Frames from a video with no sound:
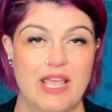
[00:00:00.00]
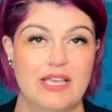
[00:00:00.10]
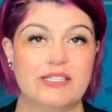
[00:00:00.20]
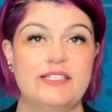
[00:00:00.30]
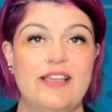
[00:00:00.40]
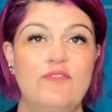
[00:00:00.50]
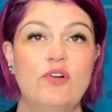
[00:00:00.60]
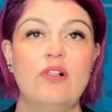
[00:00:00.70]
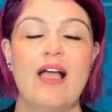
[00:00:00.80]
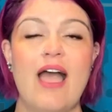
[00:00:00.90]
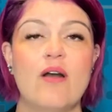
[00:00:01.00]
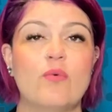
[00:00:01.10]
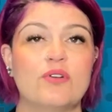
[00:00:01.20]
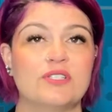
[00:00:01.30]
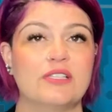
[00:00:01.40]
Several
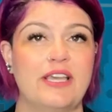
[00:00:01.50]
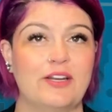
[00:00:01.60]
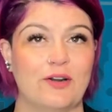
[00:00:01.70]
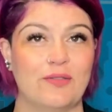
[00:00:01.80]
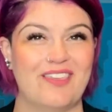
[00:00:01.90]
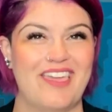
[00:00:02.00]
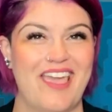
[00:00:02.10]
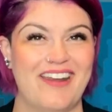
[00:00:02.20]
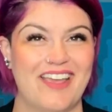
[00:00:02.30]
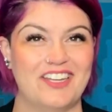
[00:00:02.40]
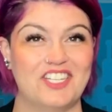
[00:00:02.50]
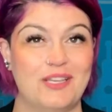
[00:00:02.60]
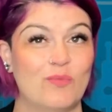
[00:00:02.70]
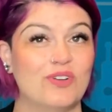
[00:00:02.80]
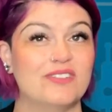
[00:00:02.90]
hours later, the K-9
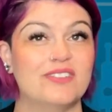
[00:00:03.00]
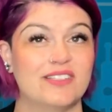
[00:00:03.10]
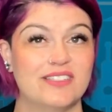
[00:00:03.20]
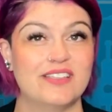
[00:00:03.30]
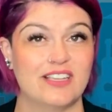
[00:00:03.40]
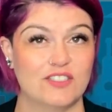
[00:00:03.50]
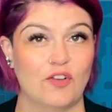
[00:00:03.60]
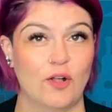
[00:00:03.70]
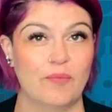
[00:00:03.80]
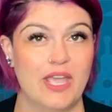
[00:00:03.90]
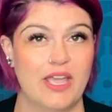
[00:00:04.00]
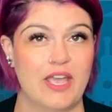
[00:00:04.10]
team was successful,